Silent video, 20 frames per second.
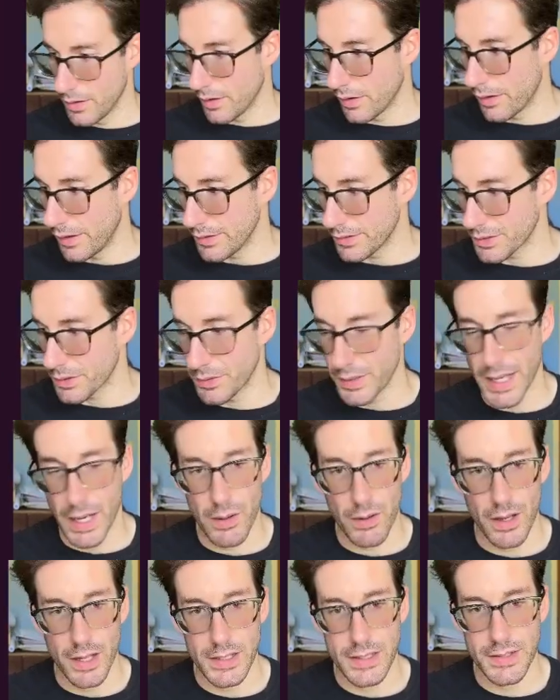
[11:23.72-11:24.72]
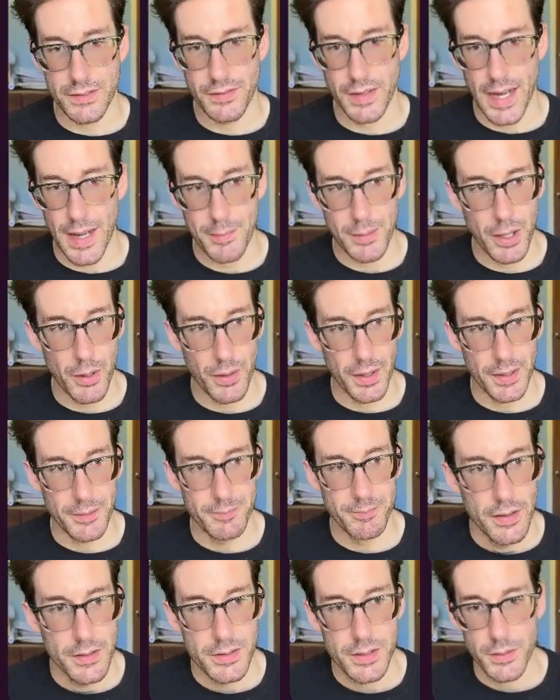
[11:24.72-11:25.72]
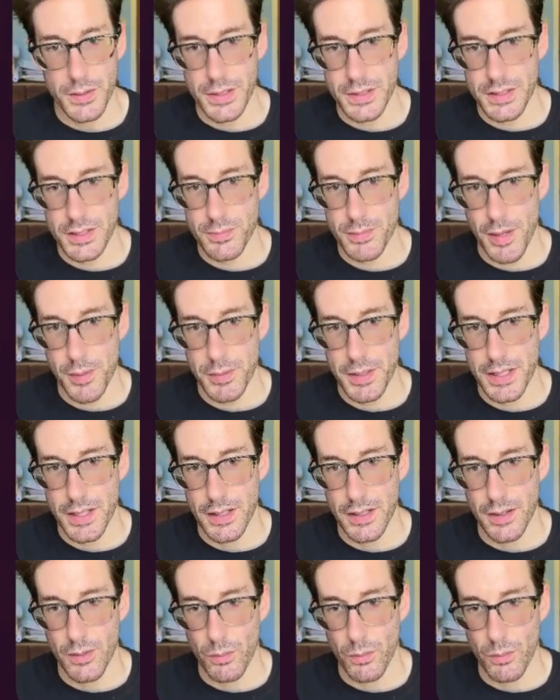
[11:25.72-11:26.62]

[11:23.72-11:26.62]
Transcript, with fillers: All right, so now on to vibe coding. So this is probably a,